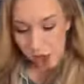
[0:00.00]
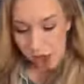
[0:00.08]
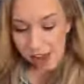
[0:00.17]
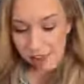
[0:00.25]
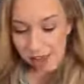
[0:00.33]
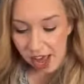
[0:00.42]

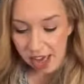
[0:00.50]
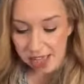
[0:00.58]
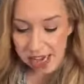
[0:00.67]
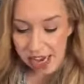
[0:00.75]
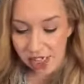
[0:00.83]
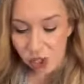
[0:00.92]
I've got
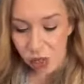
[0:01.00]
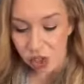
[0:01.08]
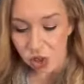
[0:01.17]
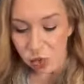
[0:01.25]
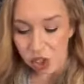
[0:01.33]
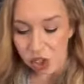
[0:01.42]
the next
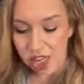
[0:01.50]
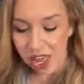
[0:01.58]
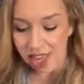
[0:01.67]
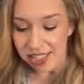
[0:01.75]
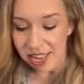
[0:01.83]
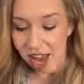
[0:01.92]
question, which
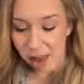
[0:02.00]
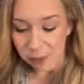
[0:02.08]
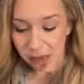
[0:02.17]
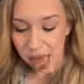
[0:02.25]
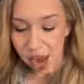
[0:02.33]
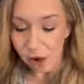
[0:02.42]
says,
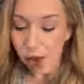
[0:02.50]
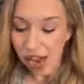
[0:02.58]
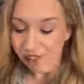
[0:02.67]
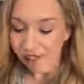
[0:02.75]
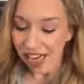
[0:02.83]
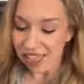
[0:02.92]
how do I
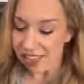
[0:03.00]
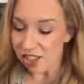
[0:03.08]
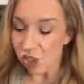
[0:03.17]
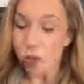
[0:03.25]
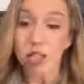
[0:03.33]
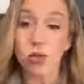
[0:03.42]
have access
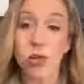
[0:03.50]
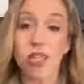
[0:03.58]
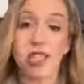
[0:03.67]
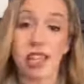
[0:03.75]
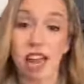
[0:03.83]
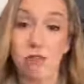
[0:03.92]
to the
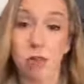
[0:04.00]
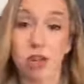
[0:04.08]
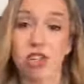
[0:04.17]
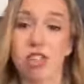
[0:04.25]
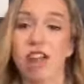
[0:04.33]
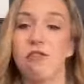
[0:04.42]
resources that I've purchased?